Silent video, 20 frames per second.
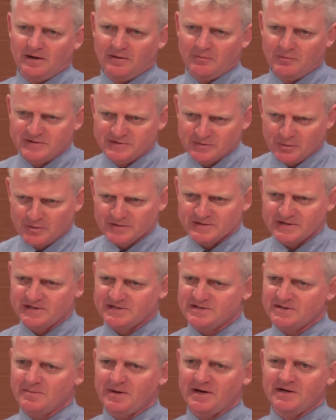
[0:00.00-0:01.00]
resource
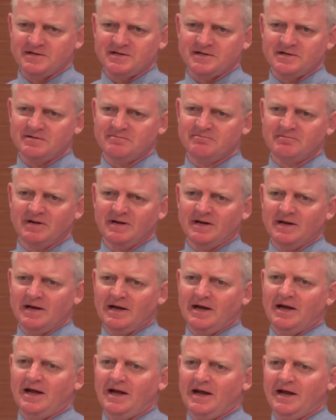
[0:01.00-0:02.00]
estimation,
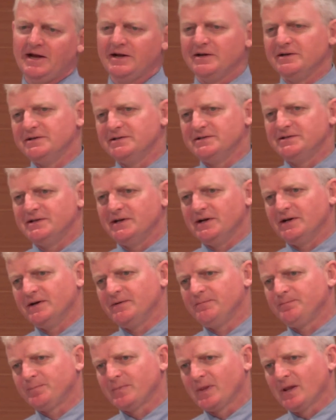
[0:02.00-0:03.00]
and
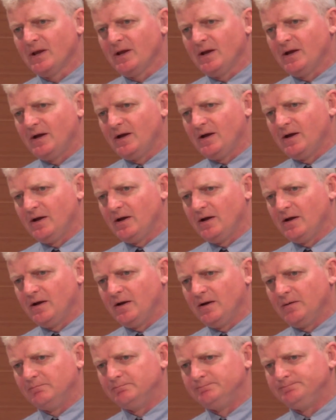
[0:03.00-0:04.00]

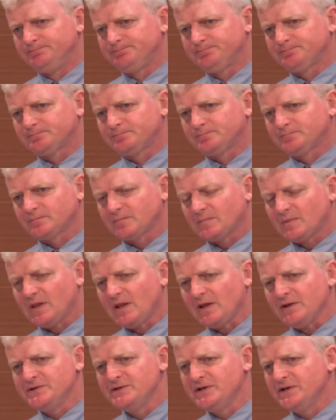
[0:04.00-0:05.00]
geotechnical
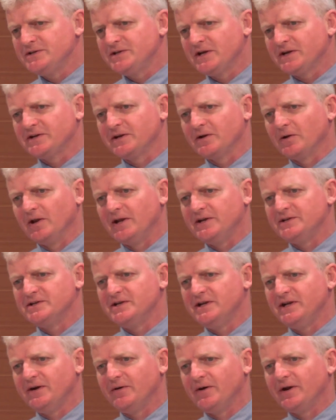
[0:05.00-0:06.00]

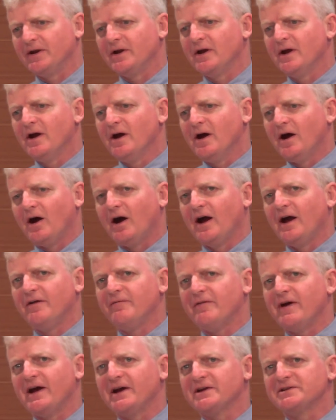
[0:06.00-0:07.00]
engineering. I
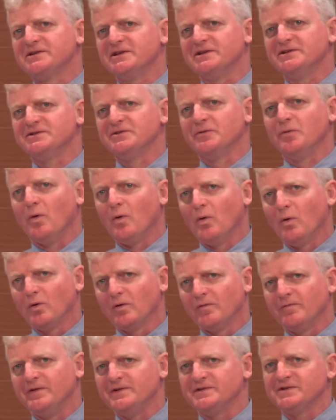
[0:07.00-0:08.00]
have access to
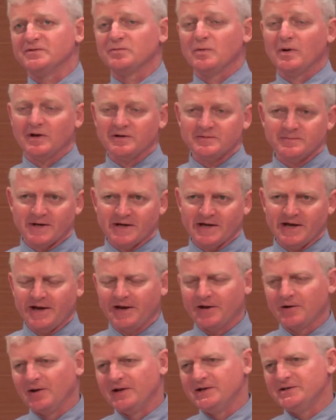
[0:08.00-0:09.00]
all of this, as well as
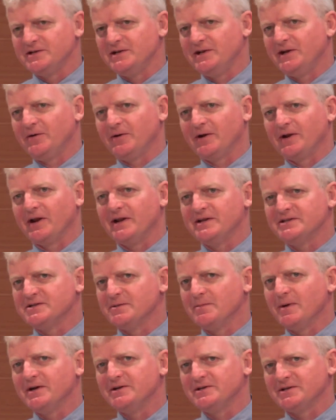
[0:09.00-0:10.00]
mechanical engineering and
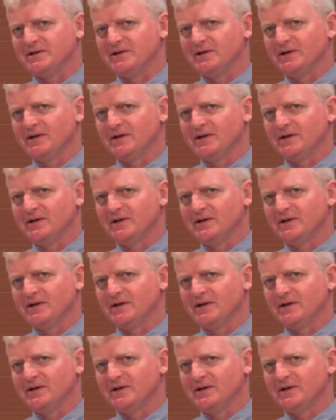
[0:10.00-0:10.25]
estimation.